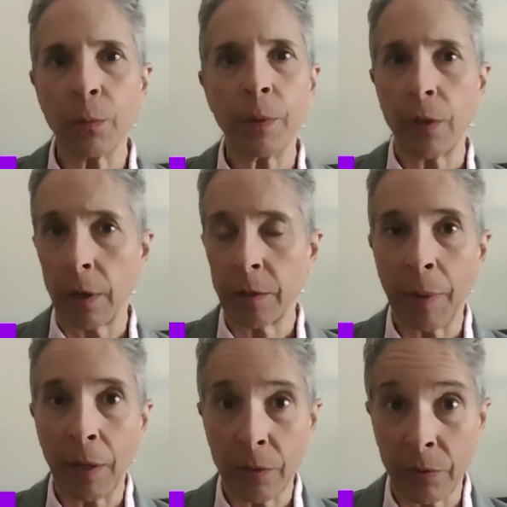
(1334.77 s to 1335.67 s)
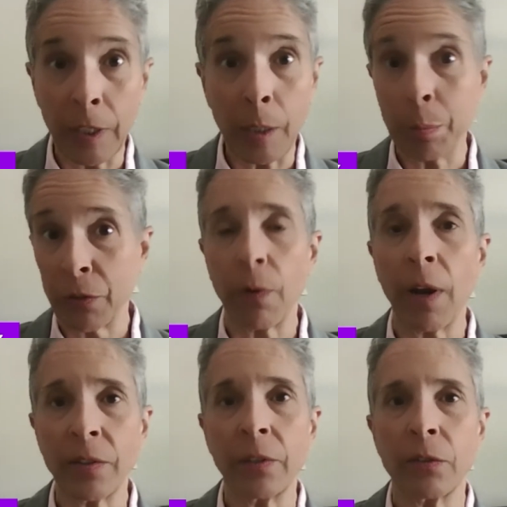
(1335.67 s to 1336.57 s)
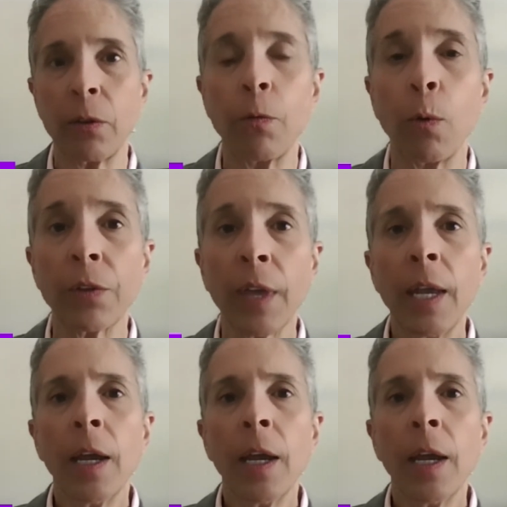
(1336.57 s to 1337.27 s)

We talked about sleep, stress, and so forth.